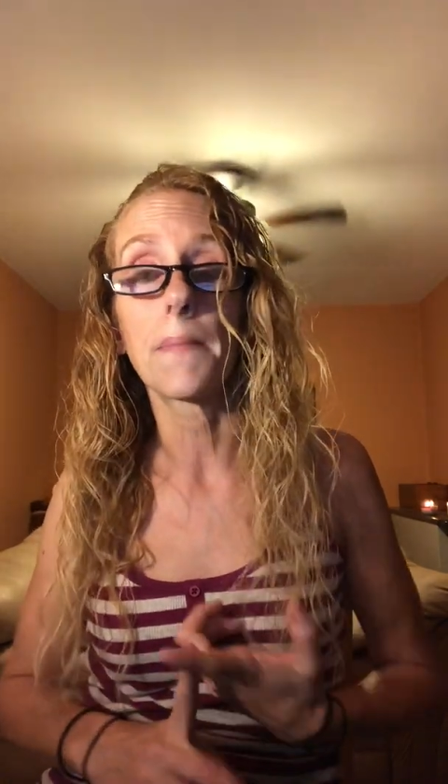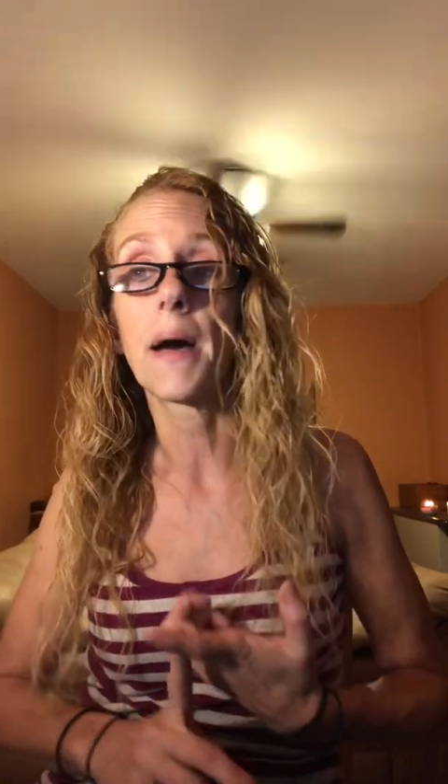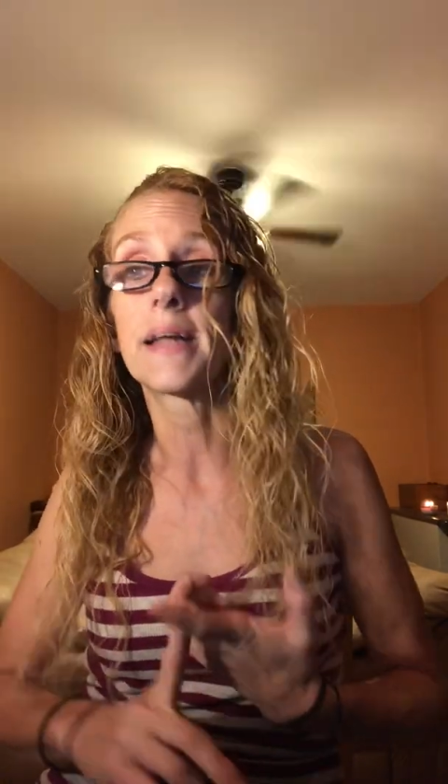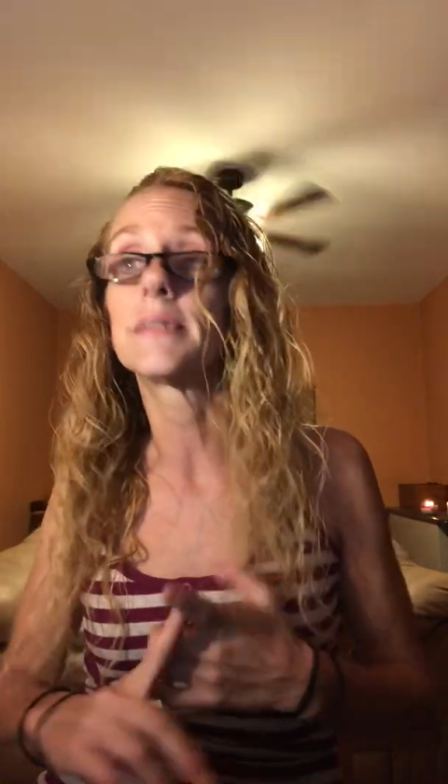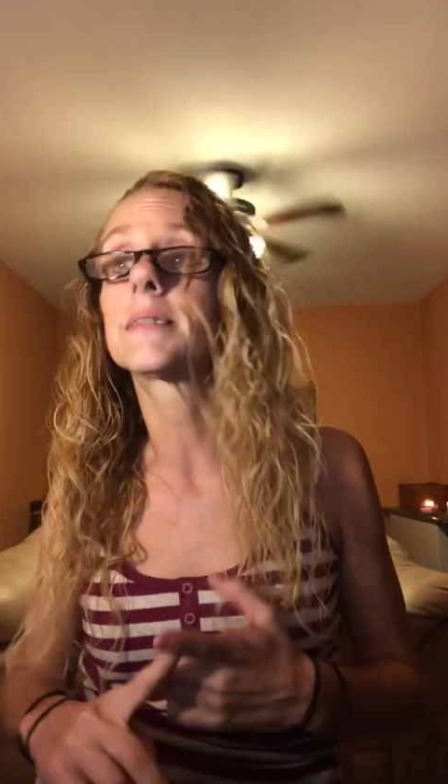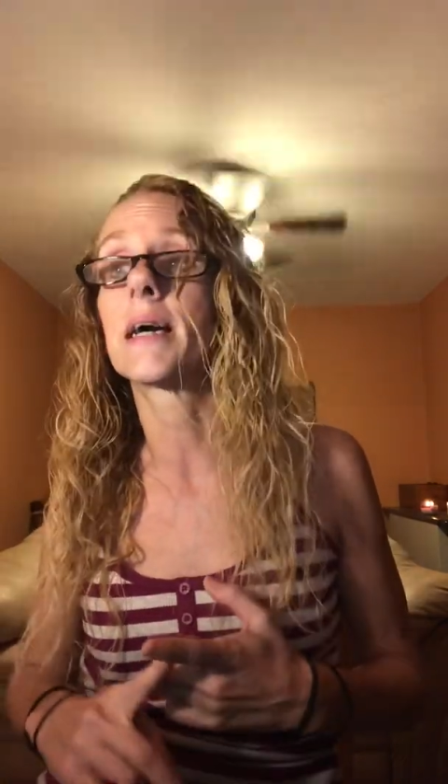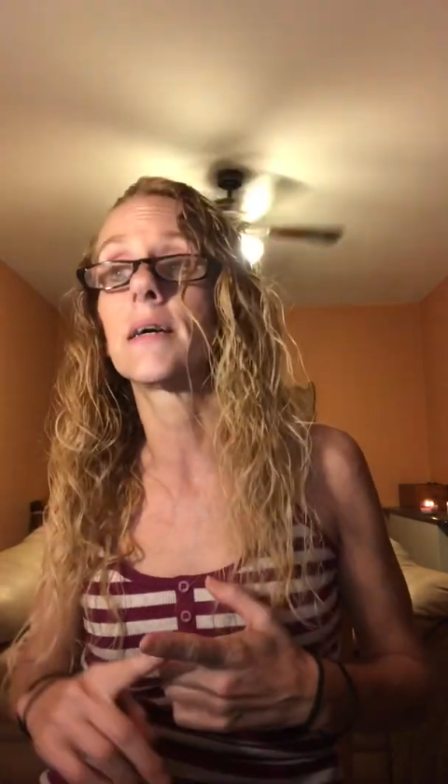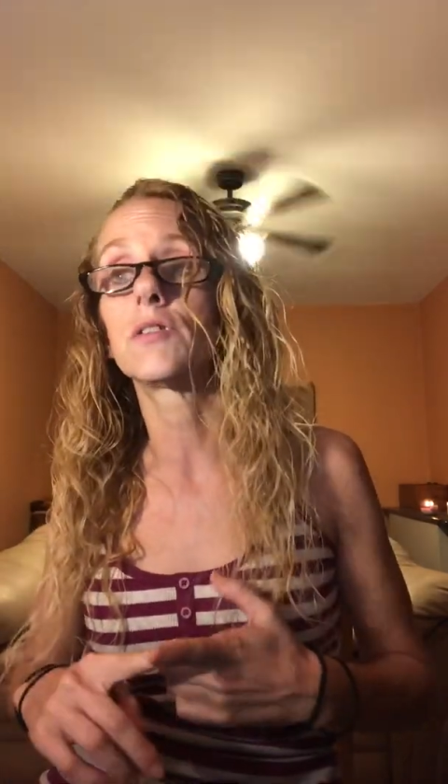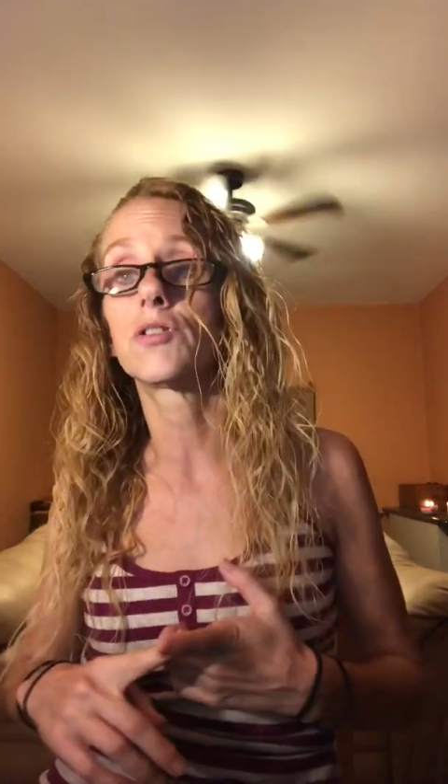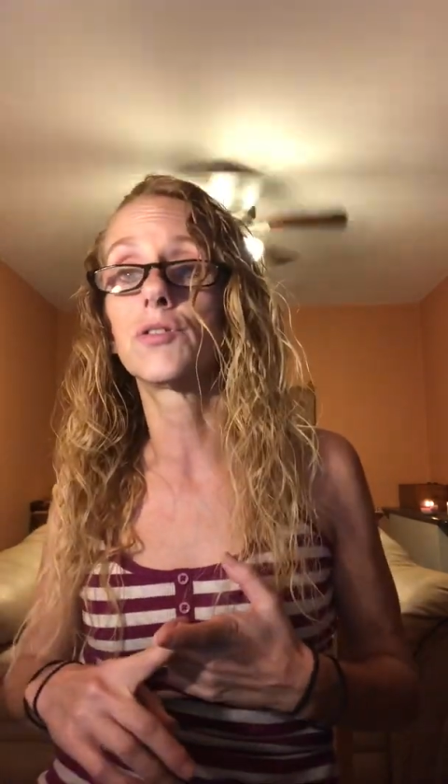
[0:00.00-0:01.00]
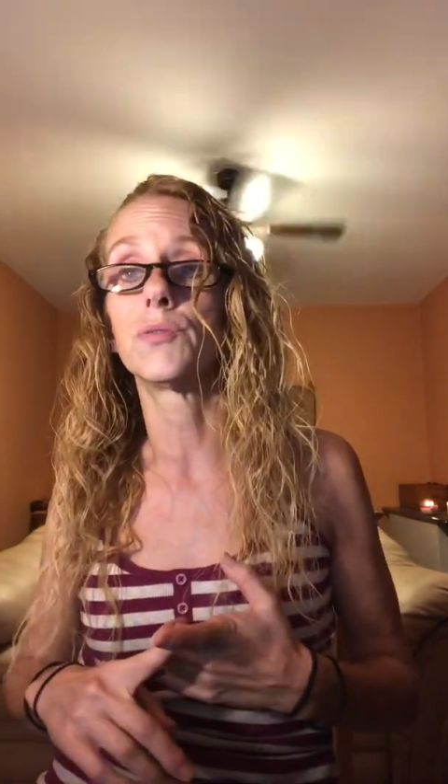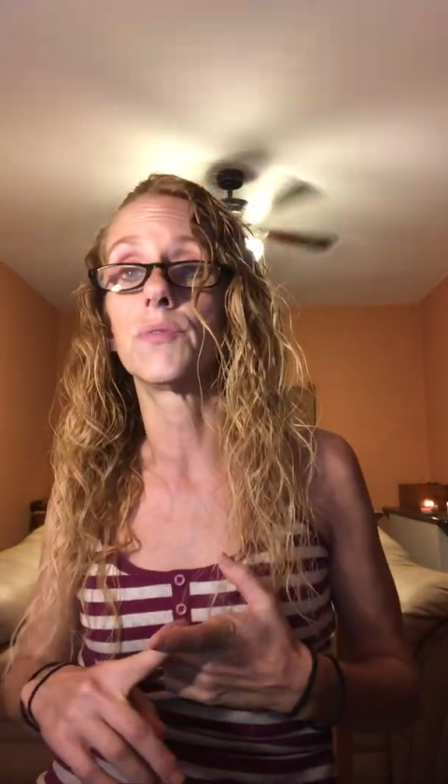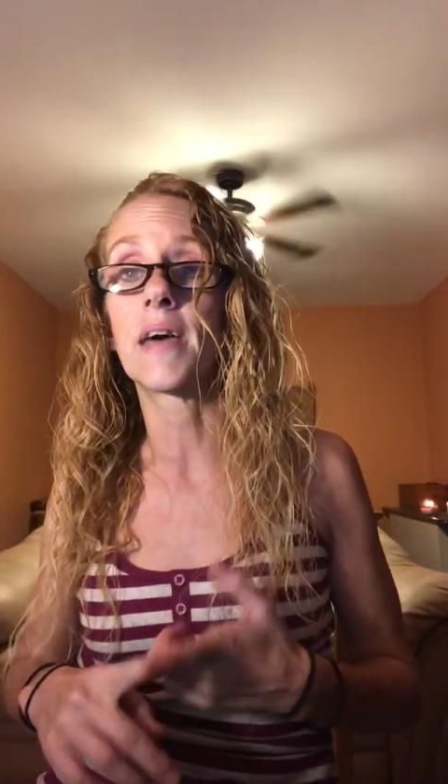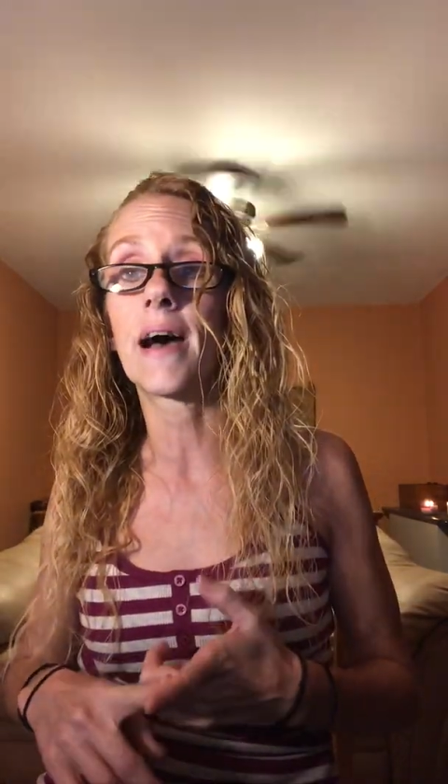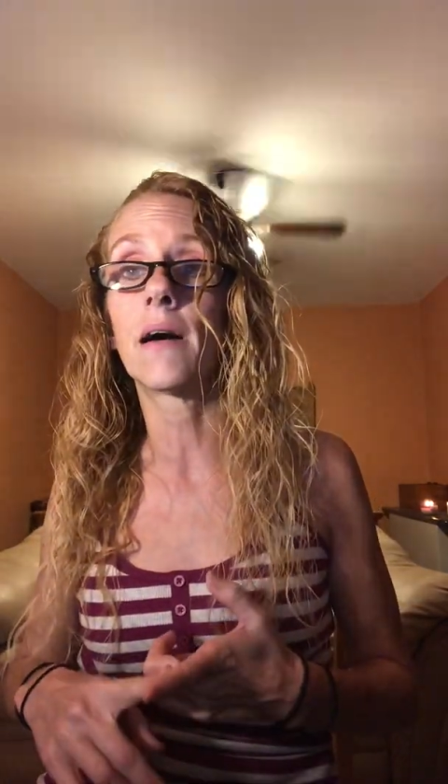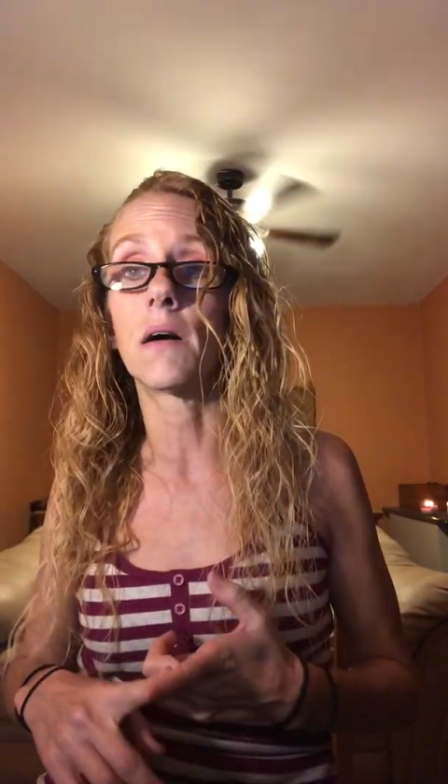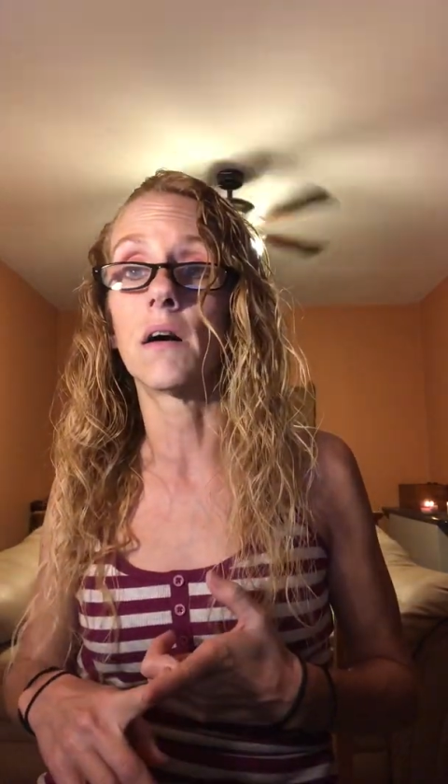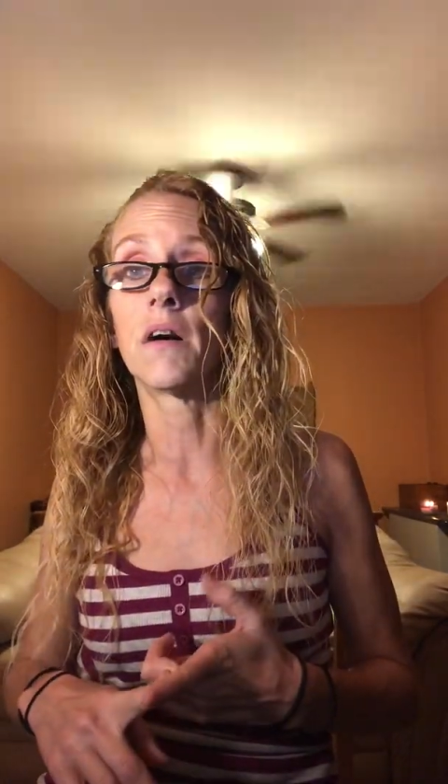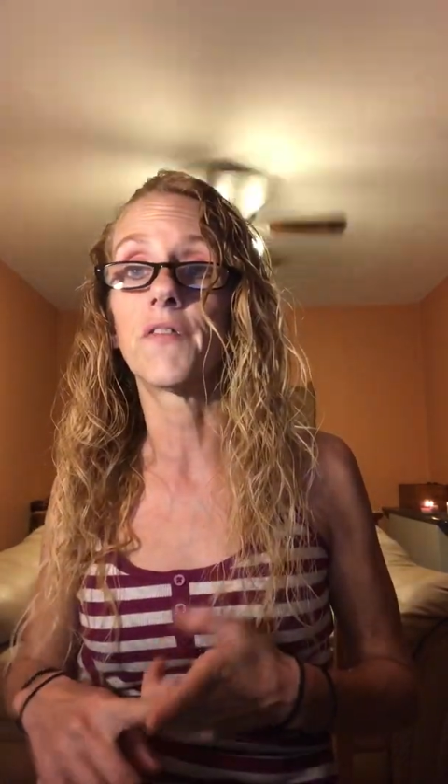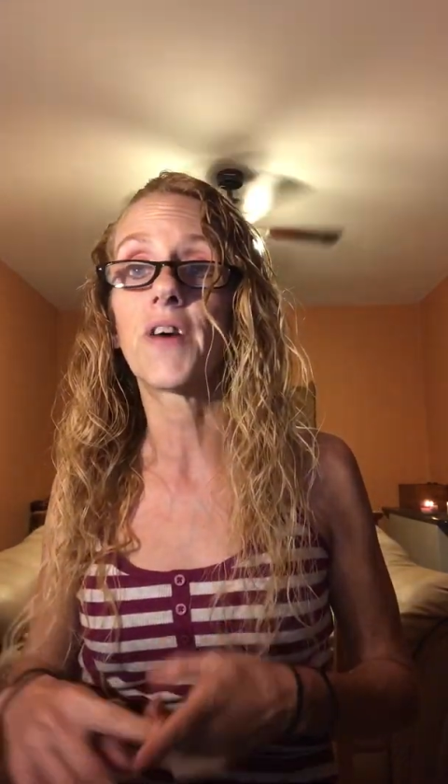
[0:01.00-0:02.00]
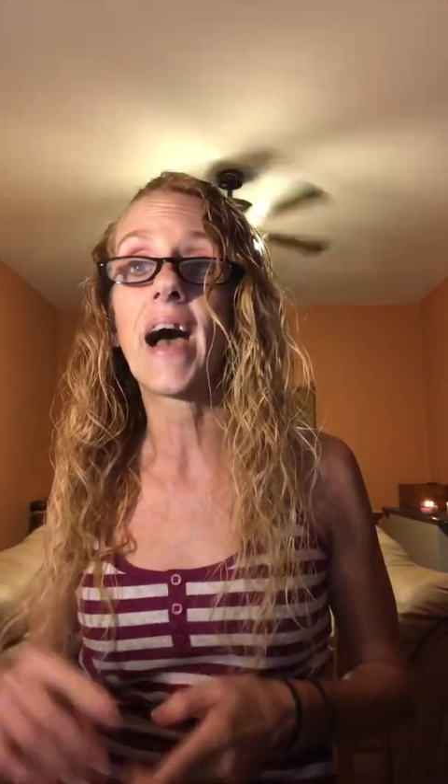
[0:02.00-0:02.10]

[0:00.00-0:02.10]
mindset to that of